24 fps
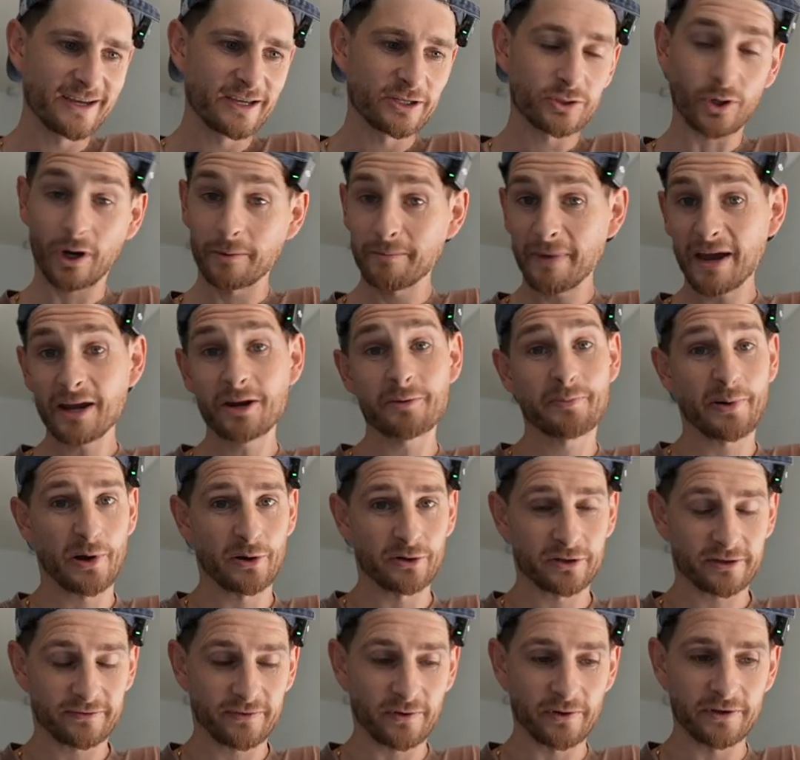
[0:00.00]
So I made a
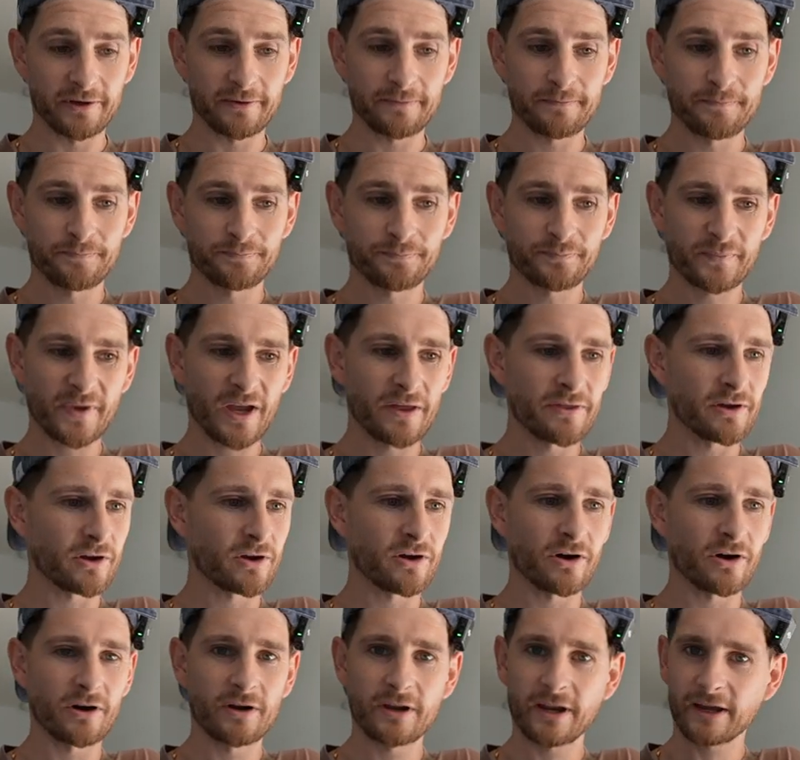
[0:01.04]
post for them that
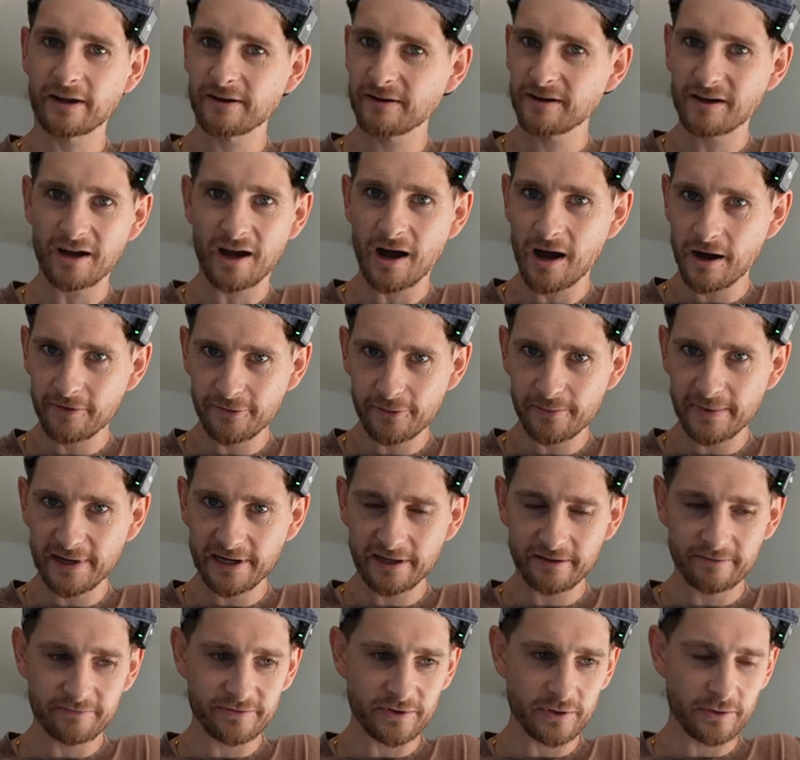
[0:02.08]
got like half a
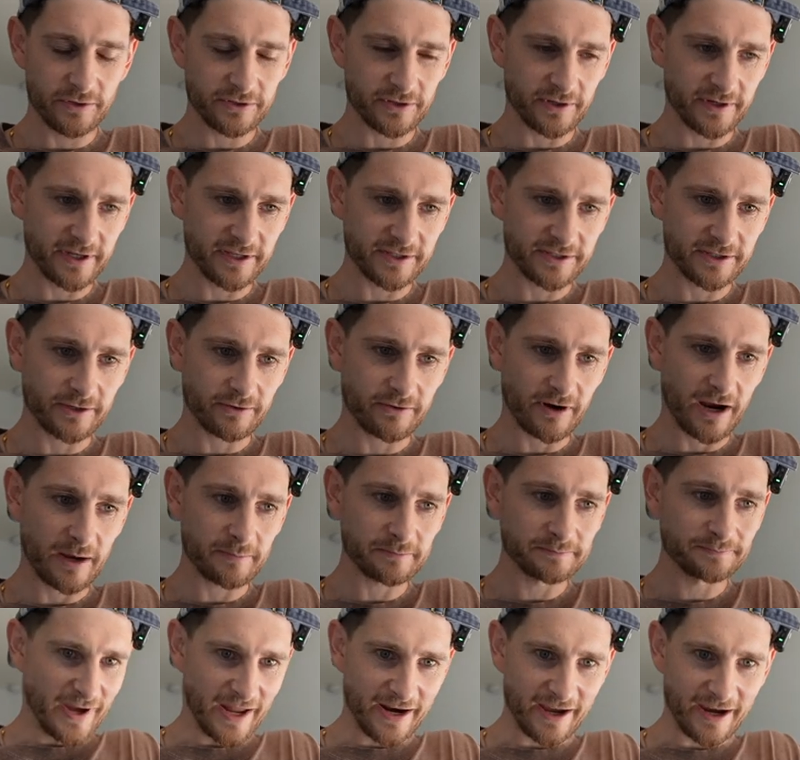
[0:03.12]
million views on
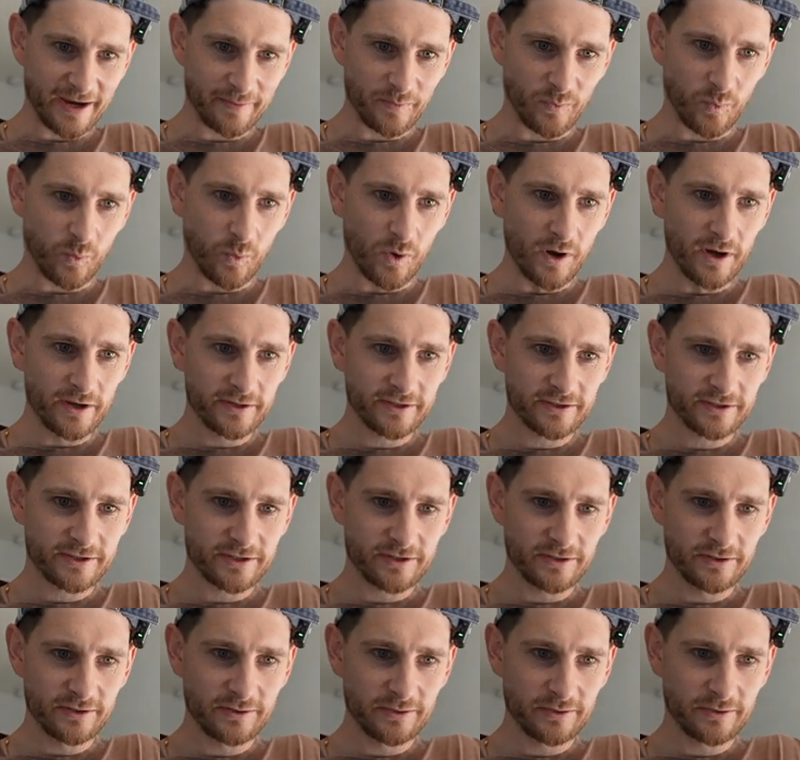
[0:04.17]
Instagram. And I'm one,
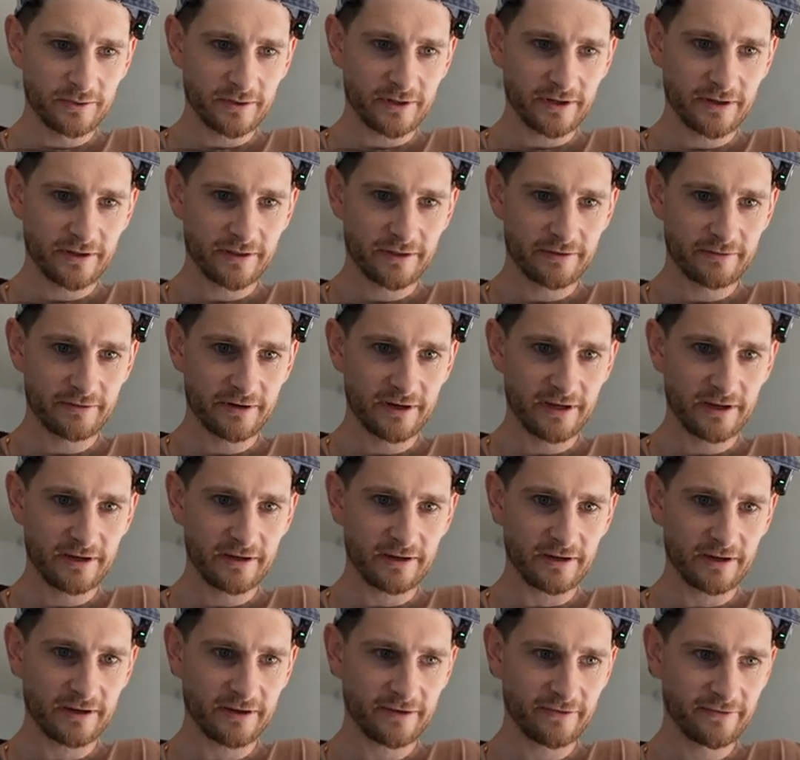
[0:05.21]
two,
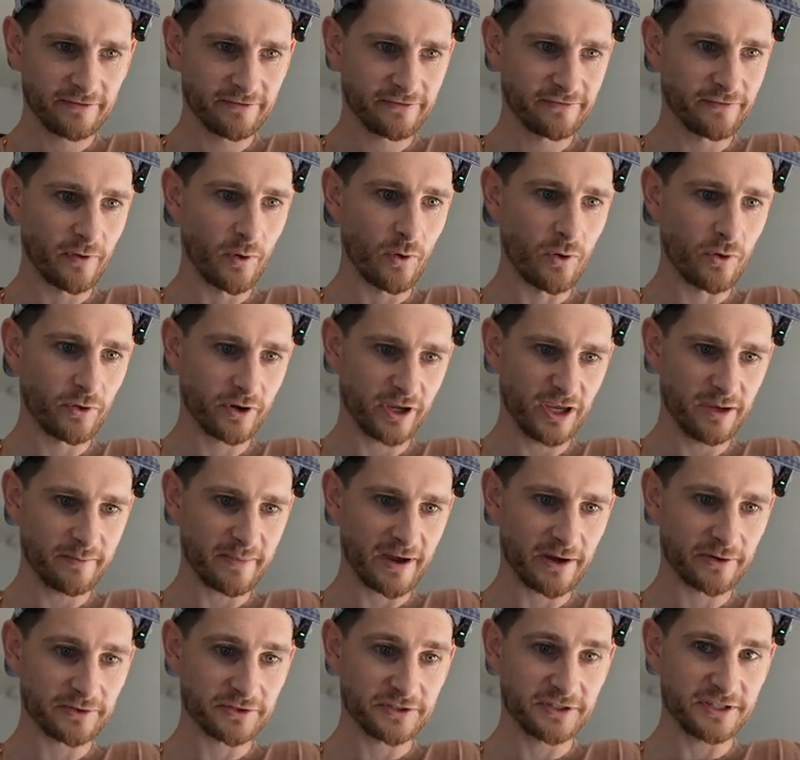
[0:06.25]
three, four
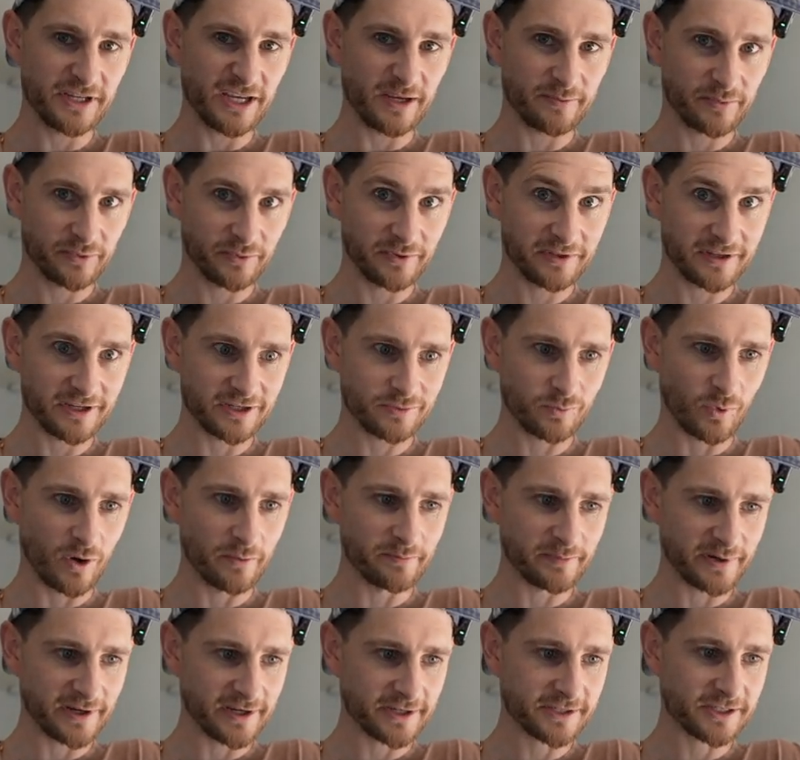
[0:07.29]
emails deep with this
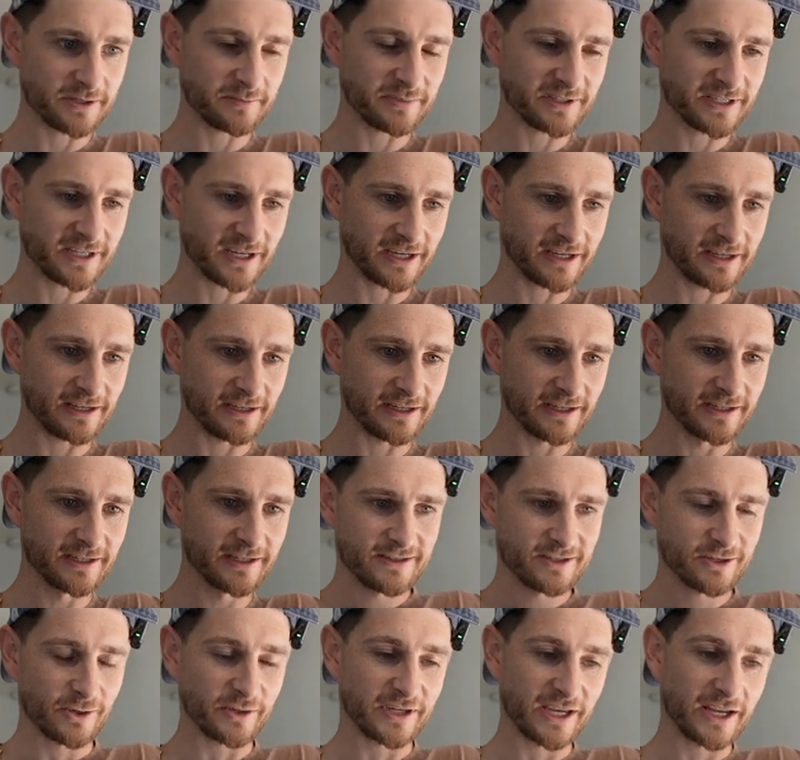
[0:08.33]
one person in particular.
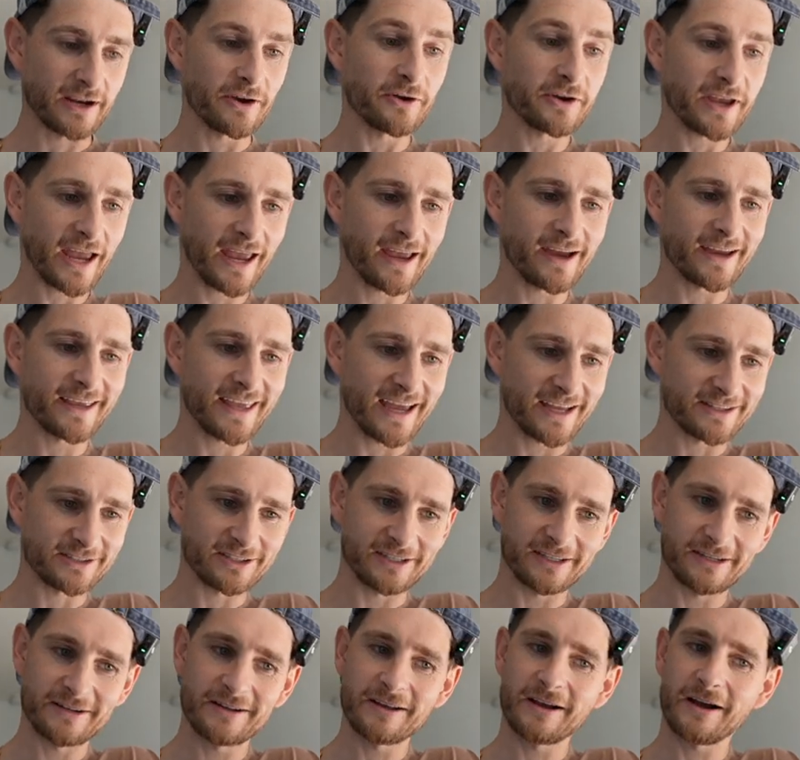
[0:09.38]
So I said, okay, I get
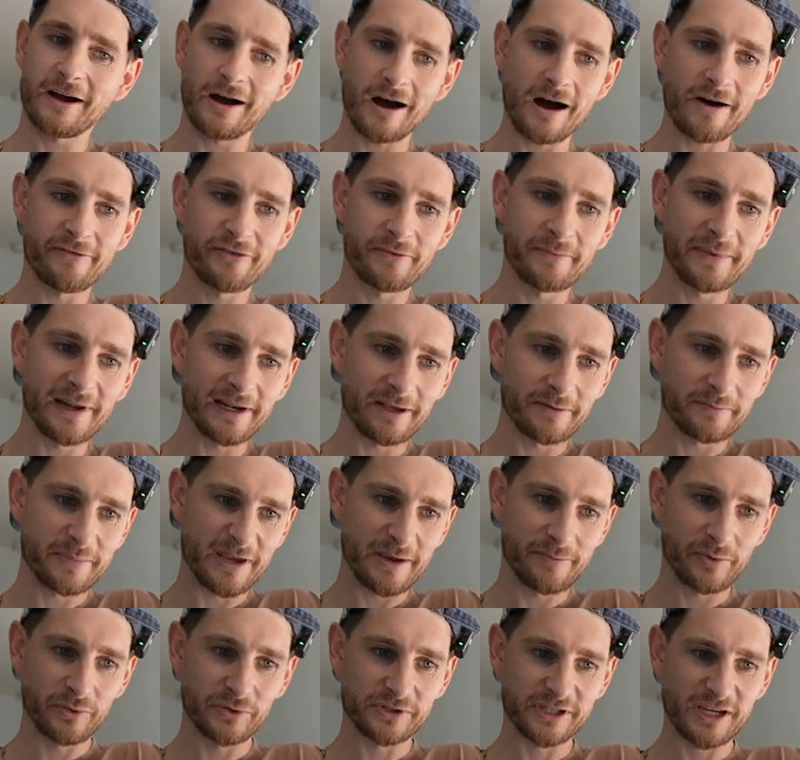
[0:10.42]
it. Half a million
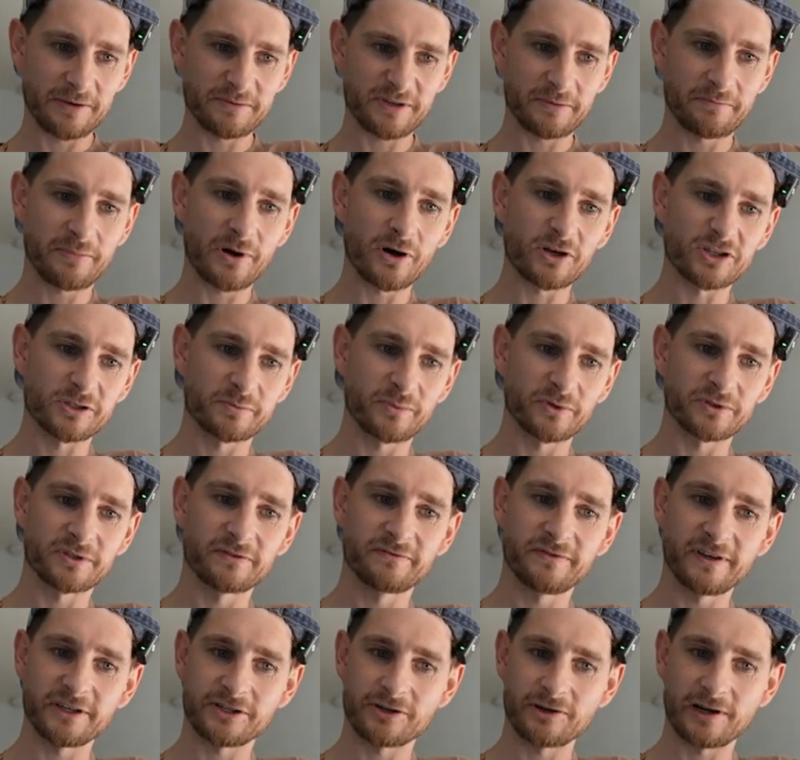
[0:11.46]
people seems impossible
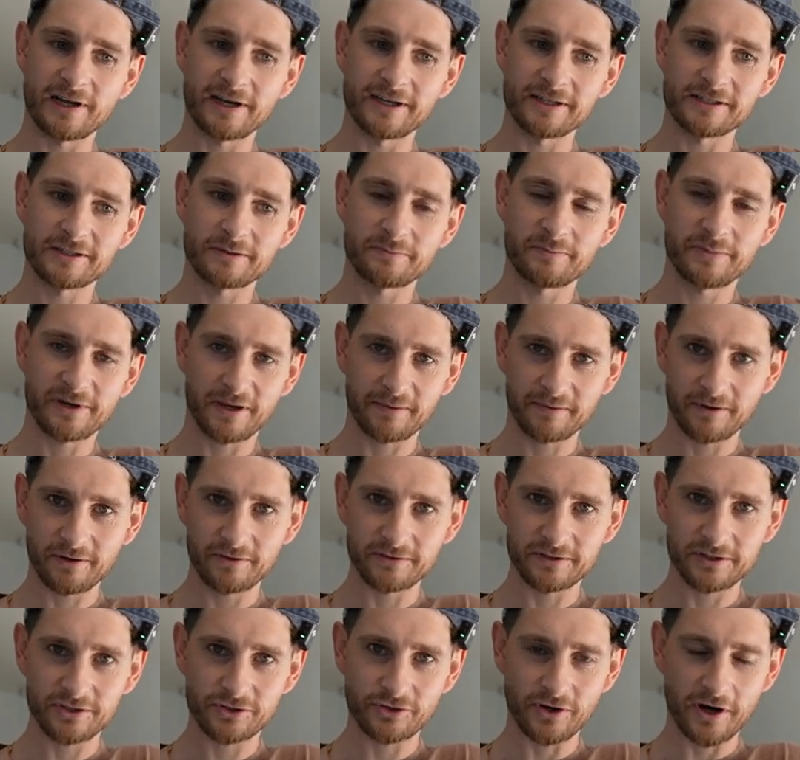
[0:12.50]
to visualize, but I'm
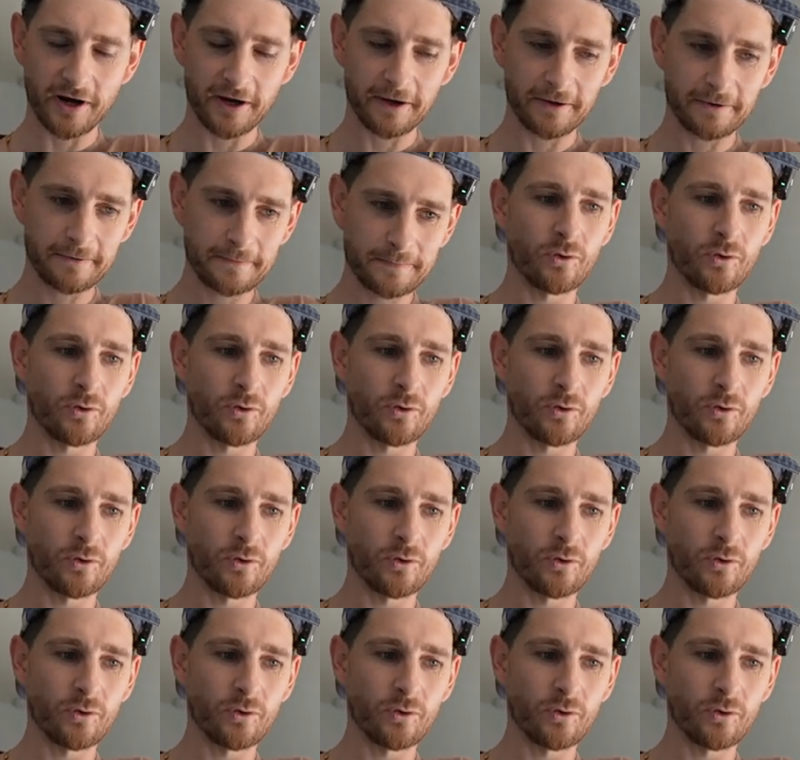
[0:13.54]
going to try.